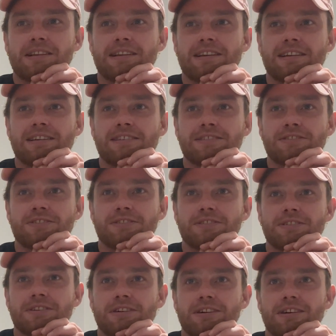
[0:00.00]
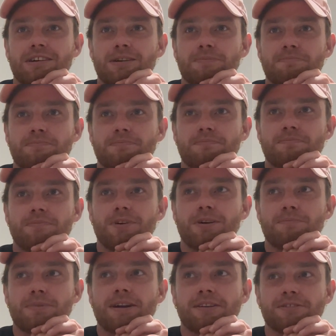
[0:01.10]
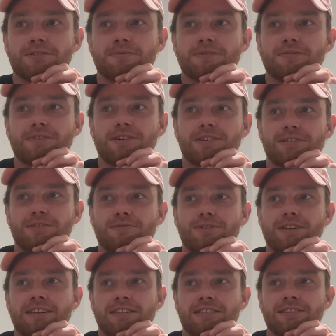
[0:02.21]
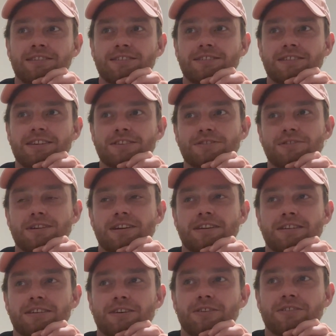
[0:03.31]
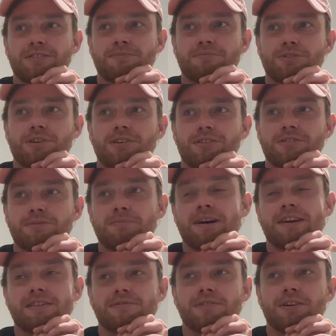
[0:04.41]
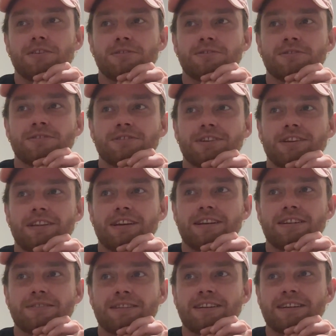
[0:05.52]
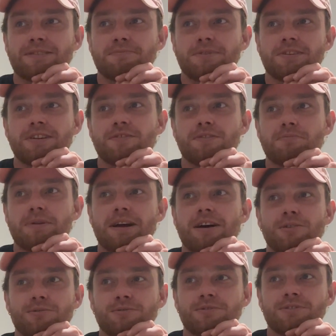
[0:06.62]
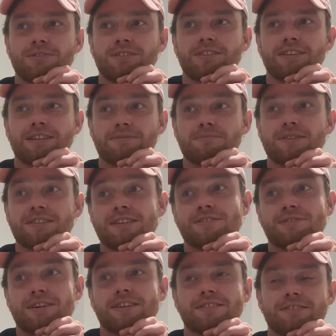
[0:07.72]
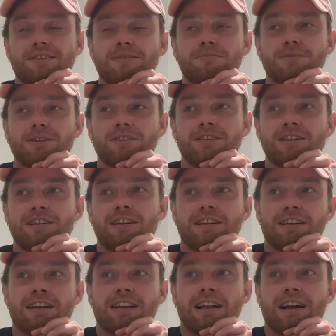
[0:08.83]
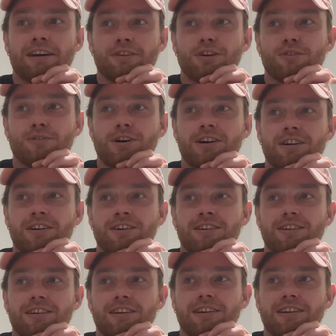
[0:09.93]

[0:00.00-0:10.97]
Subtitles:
And I begged them if I could ring Desiree on a pay phone. So they give me another pound, give me Desiree's number, and I rung her.